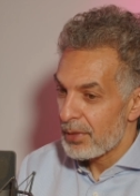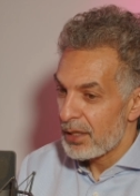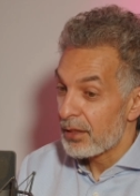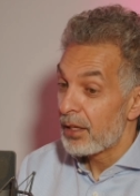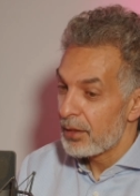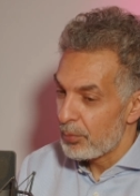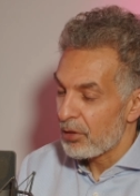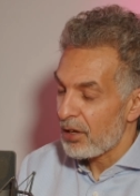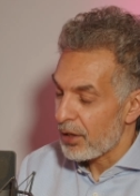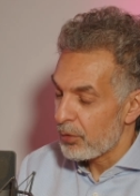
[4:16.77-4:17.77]
I mean, in the
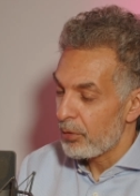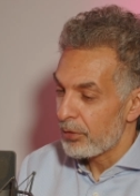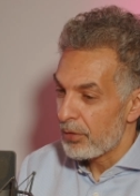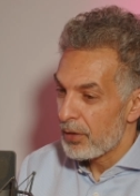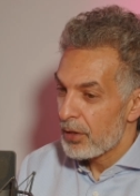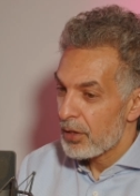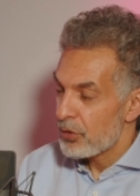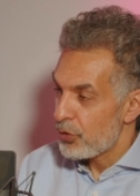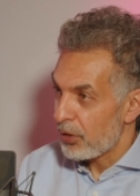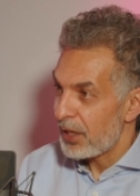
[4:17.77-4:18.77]
book I quote
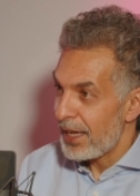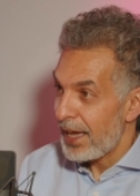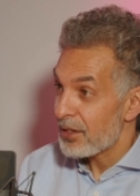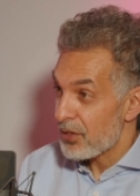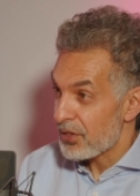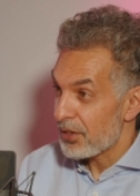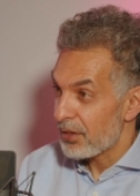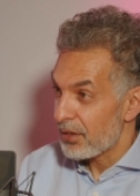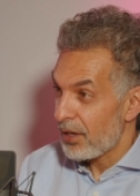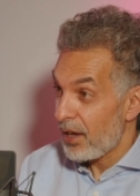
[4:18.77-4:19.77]
John Lee
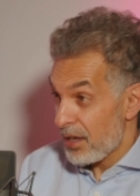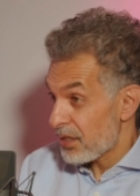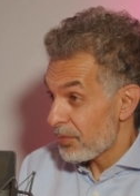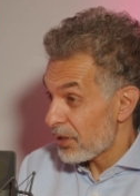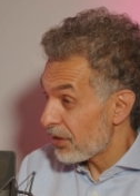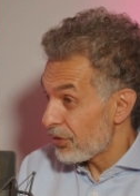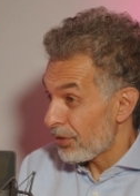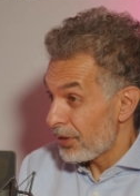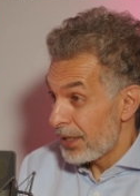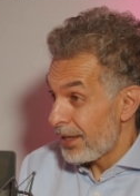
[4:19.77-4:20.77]
Anderson. I asked him, I said,
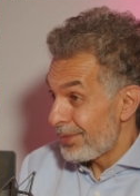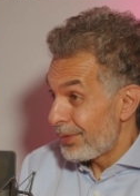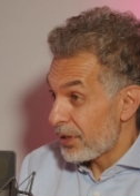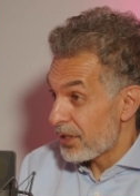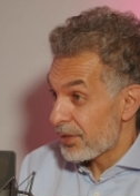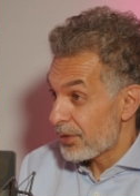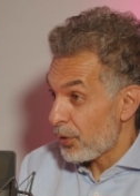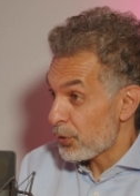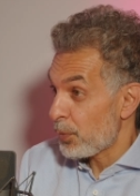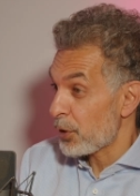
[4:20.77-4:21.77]
John Lee, I mean, what's
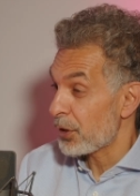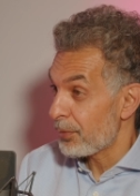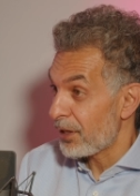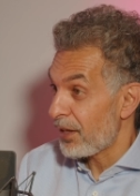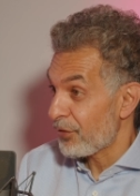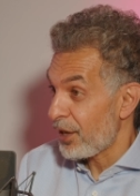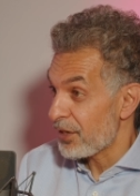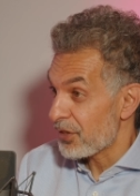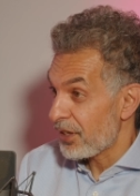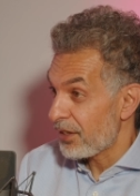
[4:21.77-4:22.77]
so special about
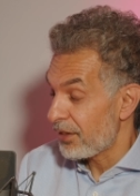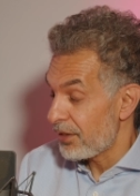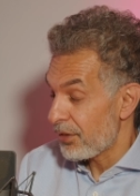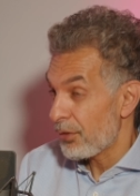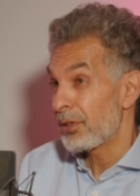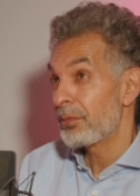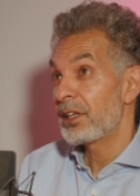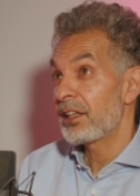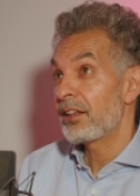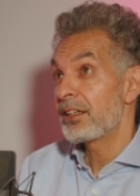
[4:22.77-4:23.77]
Afghanistan? And he thought
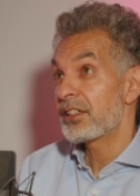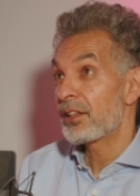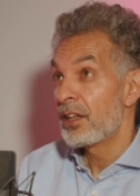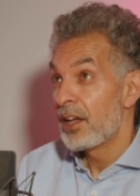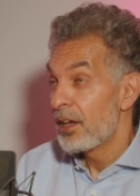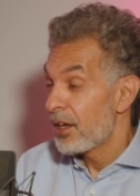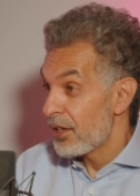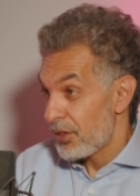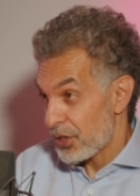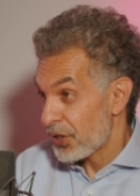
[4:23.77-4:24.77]
about it, and he said,
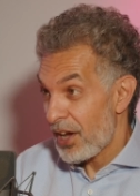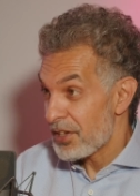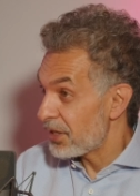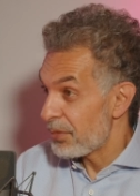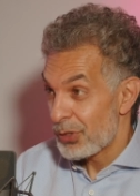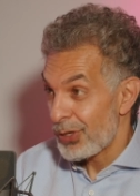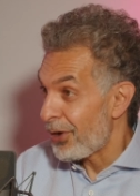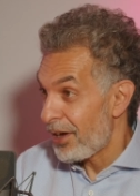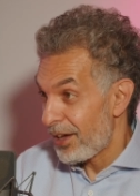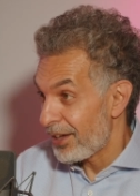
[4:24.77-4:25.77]
the sky seems
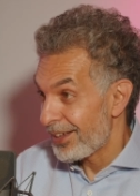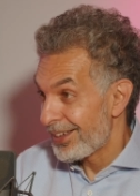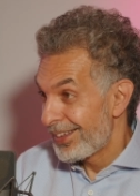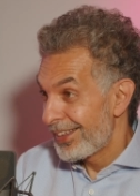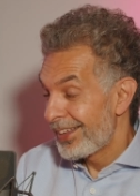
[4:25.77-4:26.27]
so high.